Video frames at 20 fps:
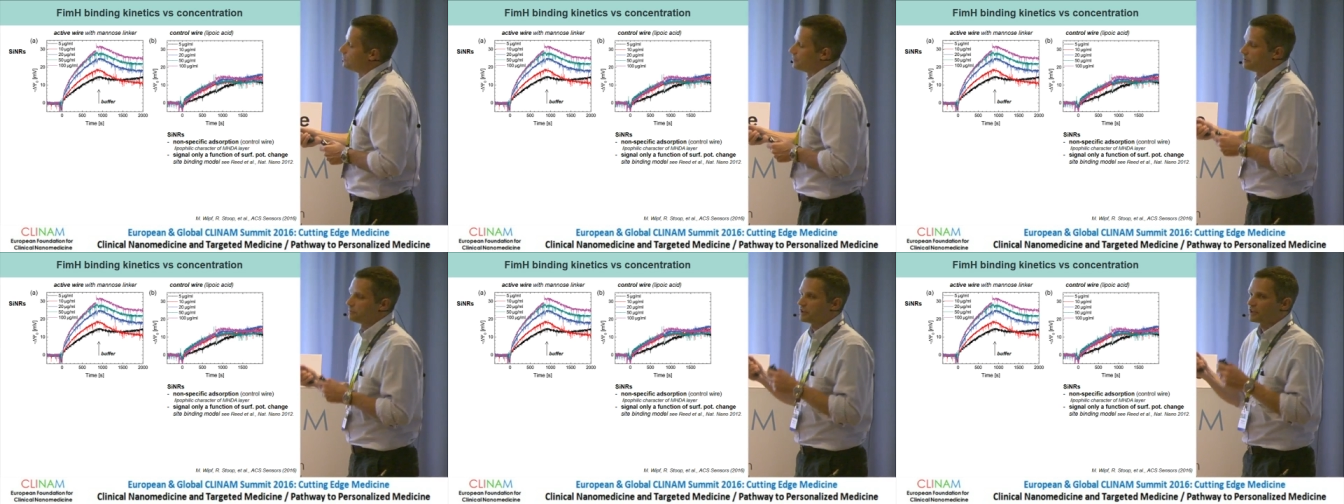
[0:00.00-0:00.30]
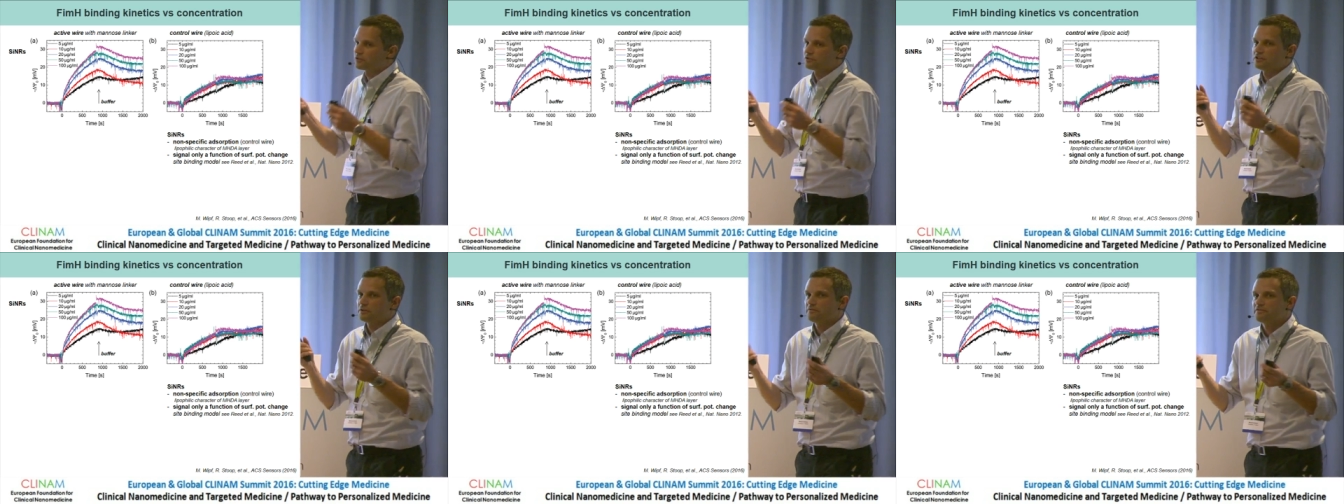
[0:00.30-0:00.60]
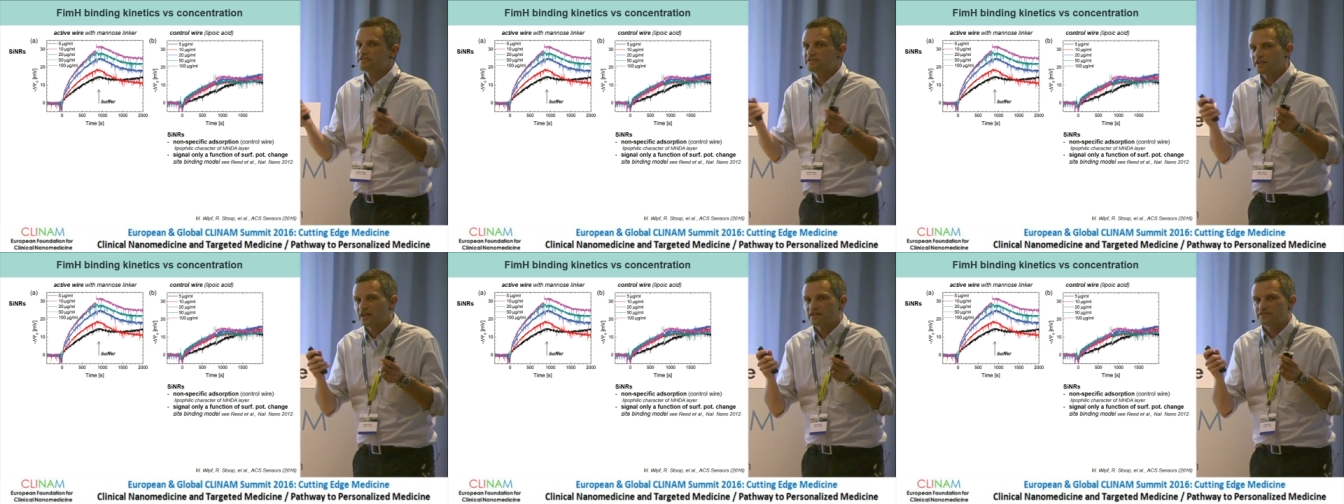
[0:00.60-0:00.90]
Maybe I should
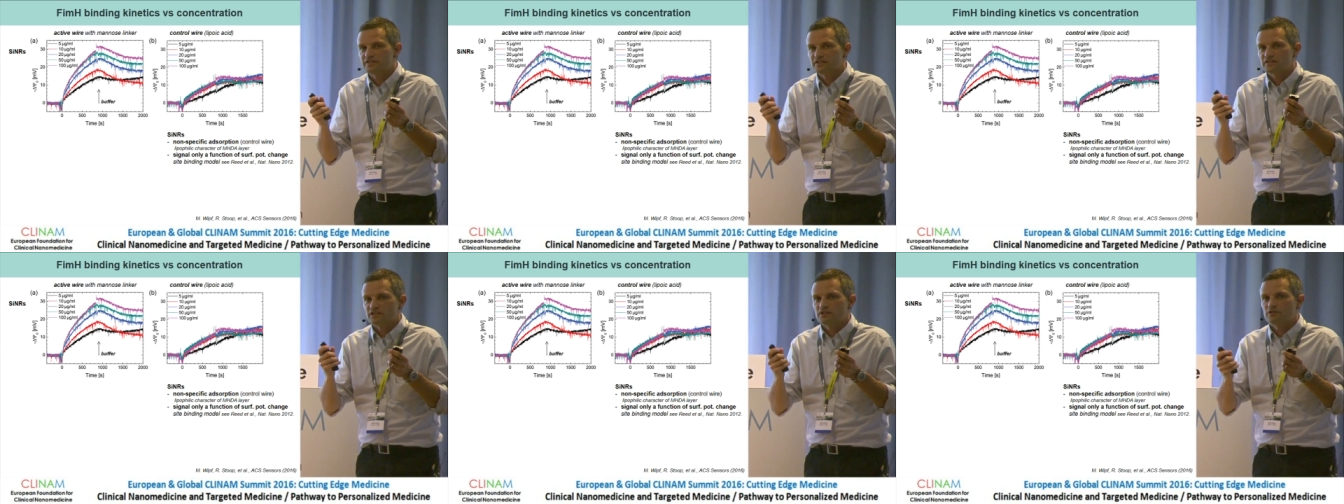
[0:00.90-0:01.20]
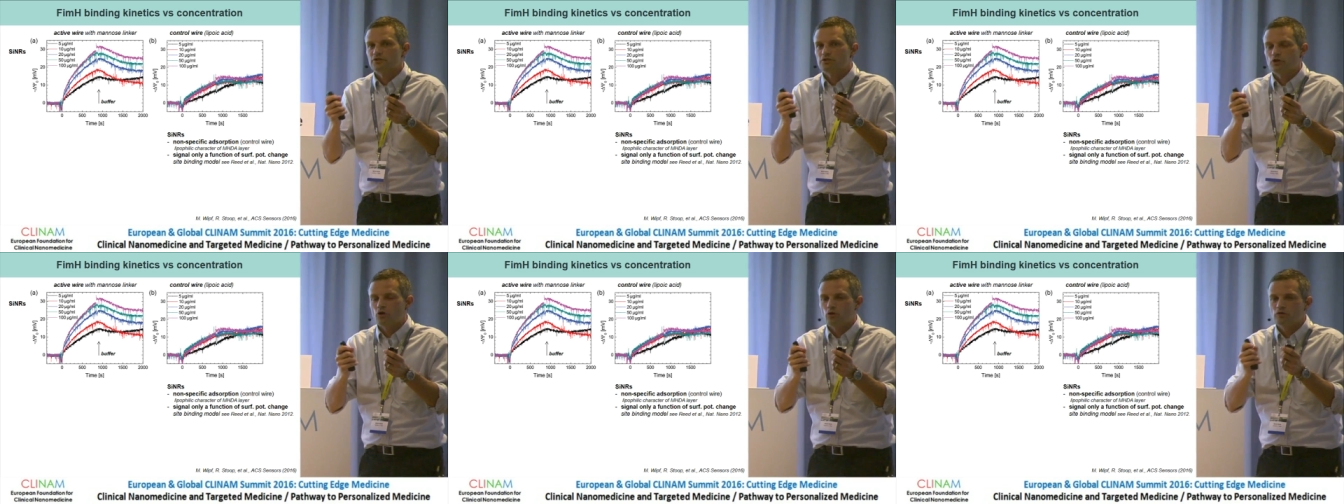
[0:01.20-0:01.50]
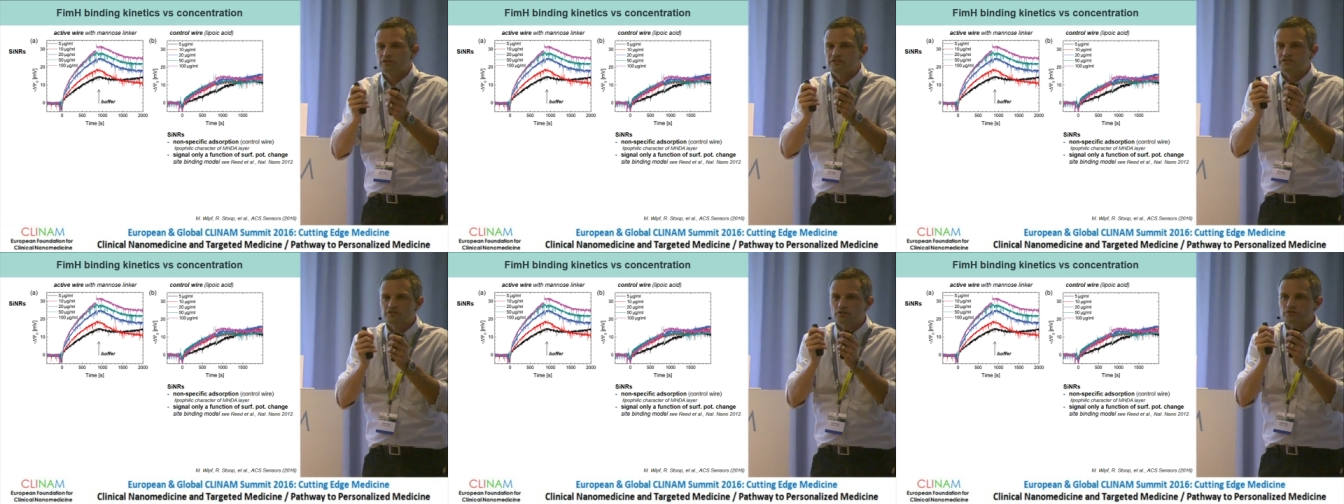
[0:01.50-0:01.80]
emphasize here that the
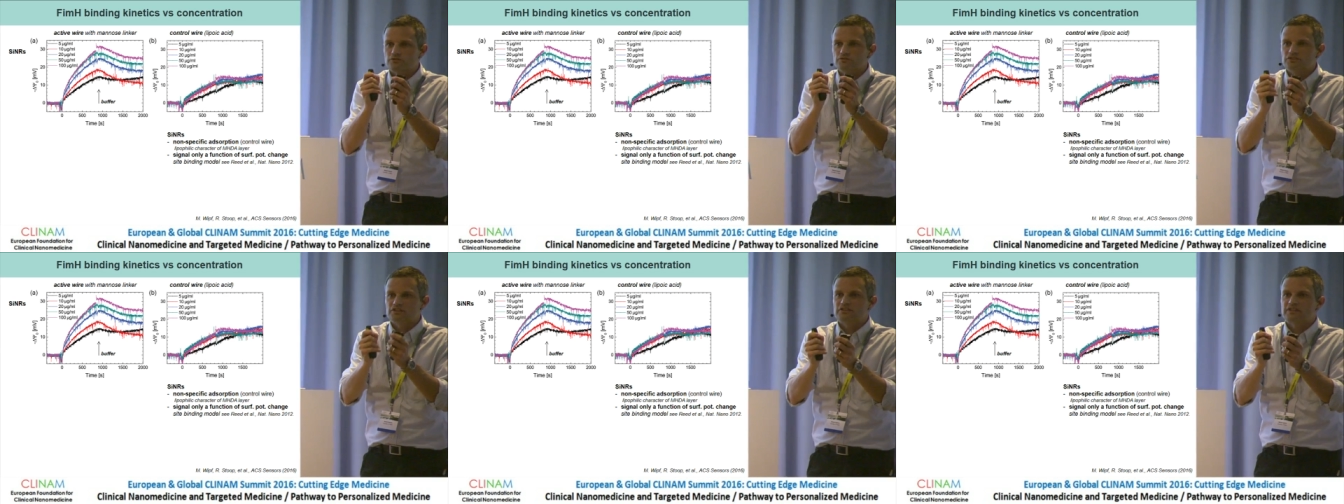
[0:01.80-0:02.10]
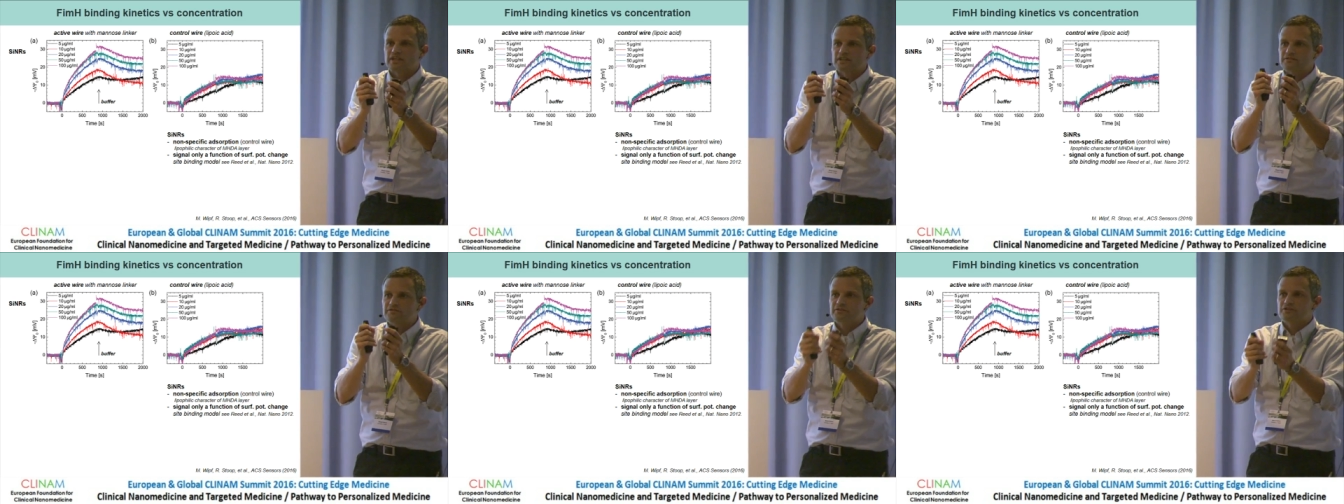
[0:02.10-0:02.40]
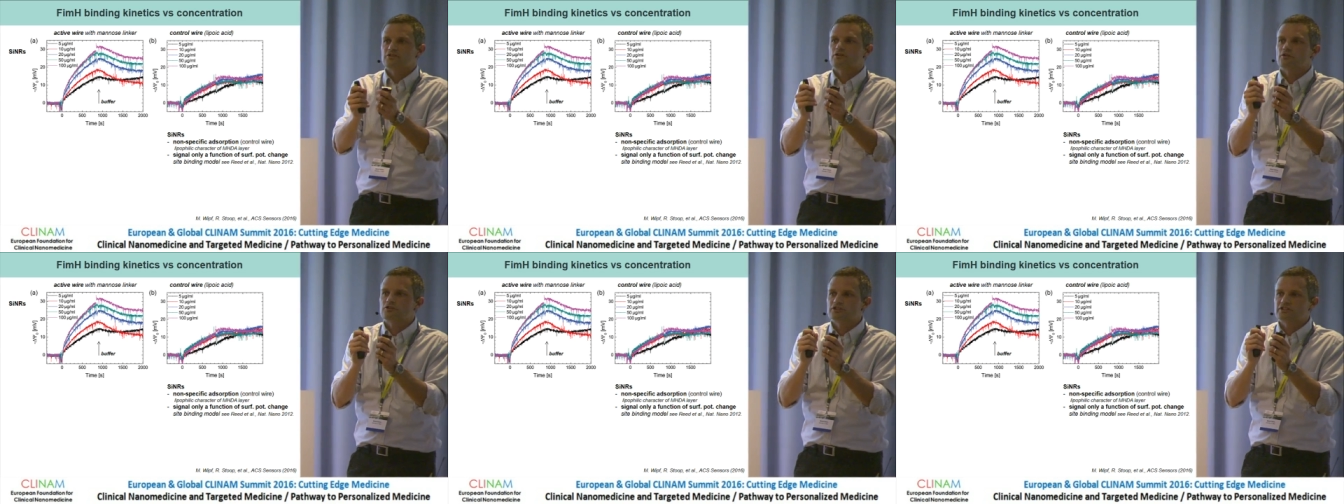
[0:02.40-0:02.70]
goal is not to detect
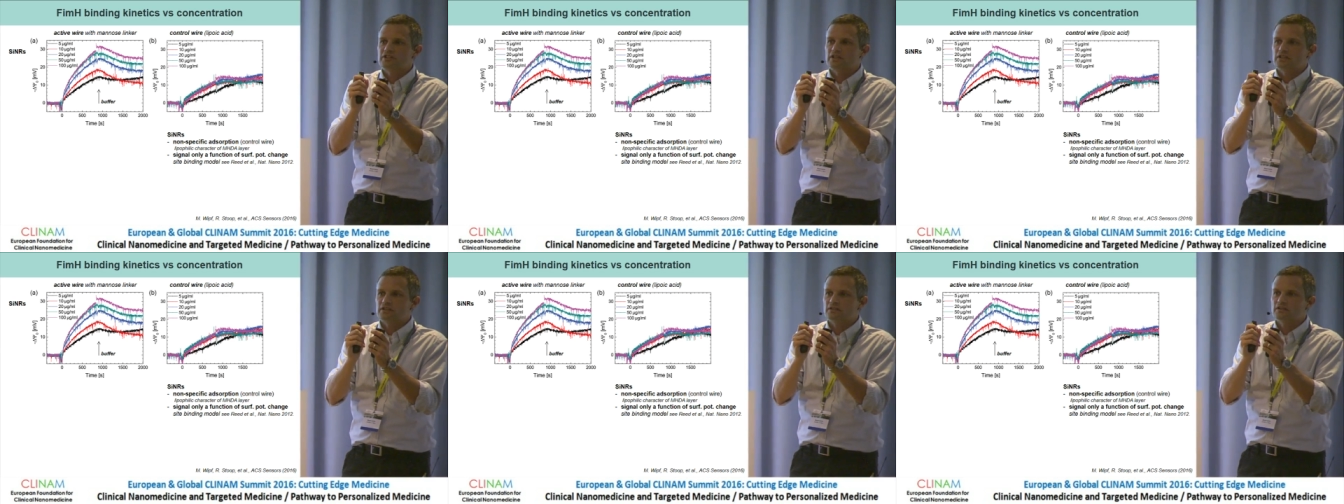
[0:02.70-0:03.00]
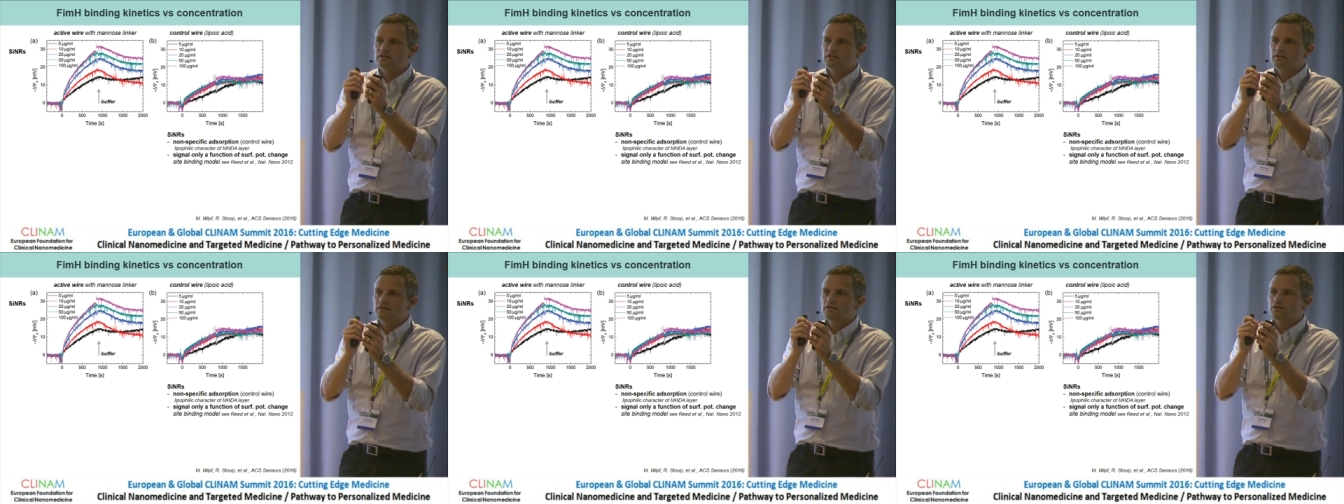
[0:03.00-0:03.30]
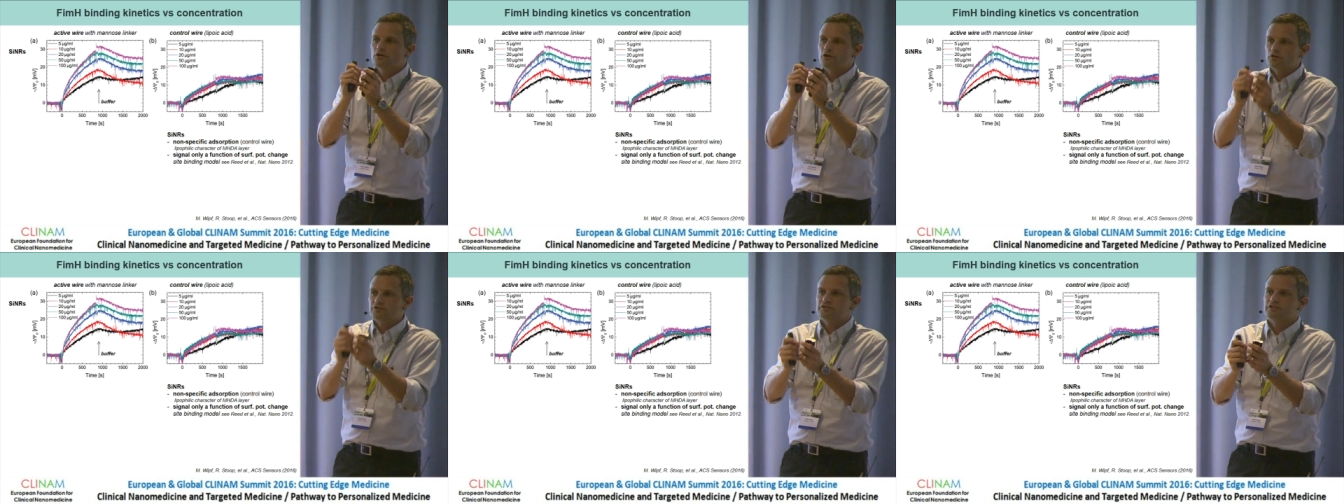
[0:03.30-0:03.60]
physiological
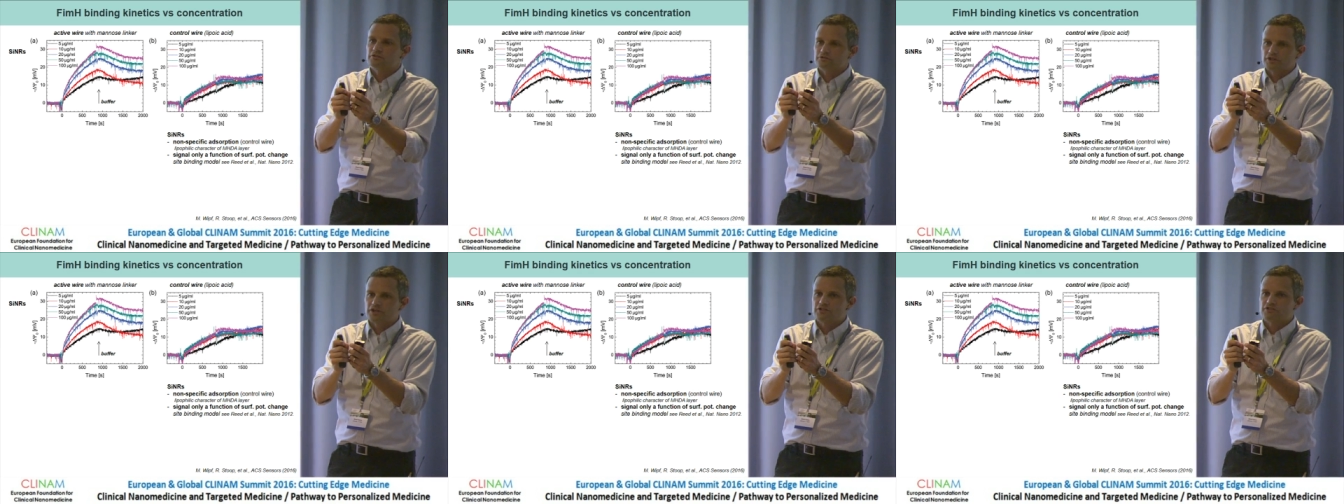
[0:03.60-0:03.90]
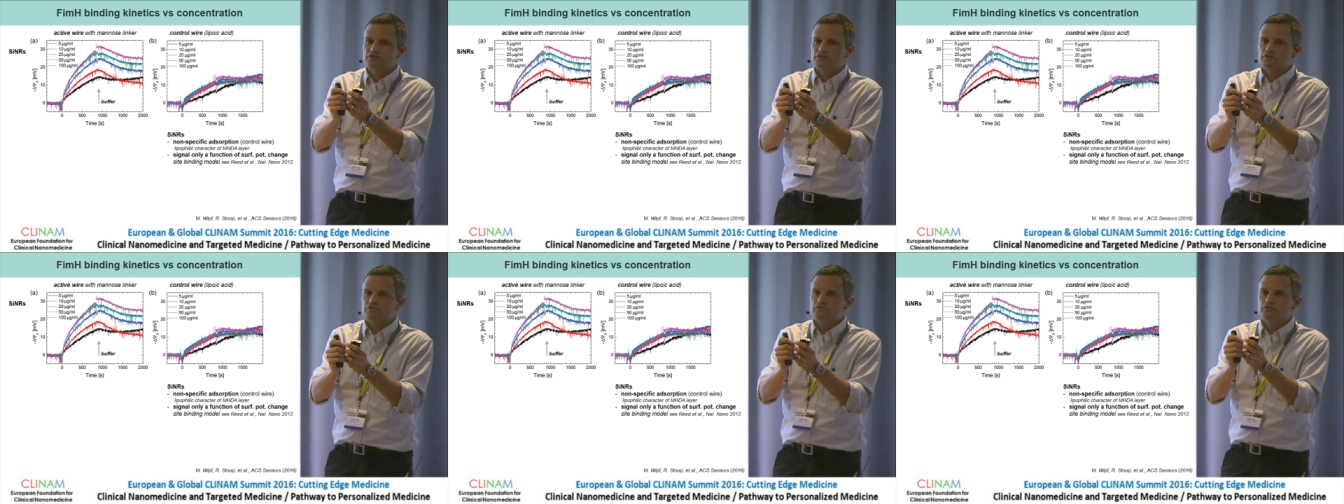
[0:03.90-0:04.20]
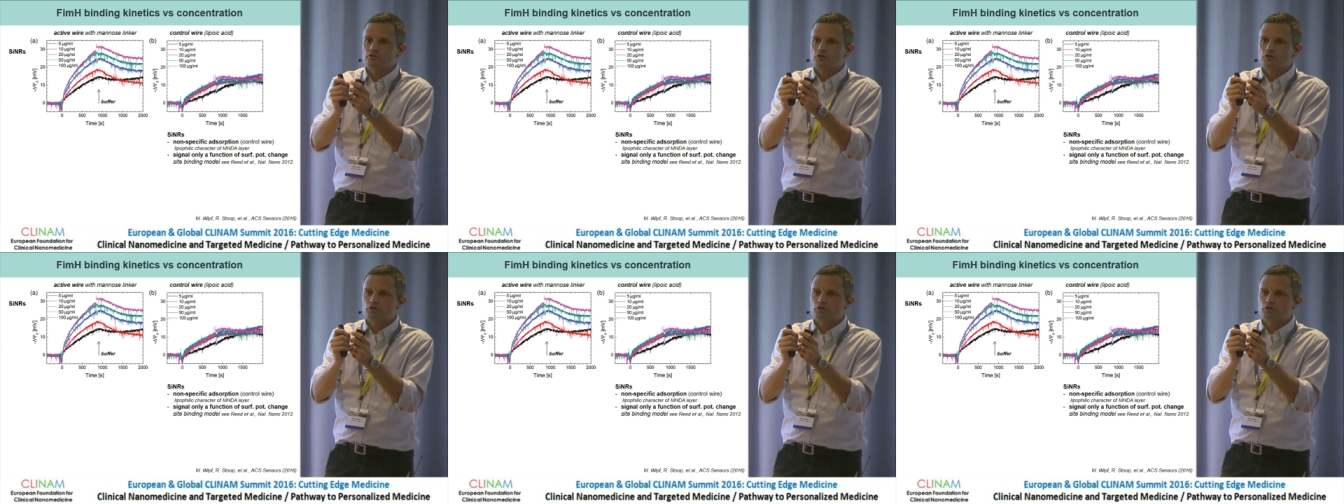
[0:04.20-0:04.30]
concentrations.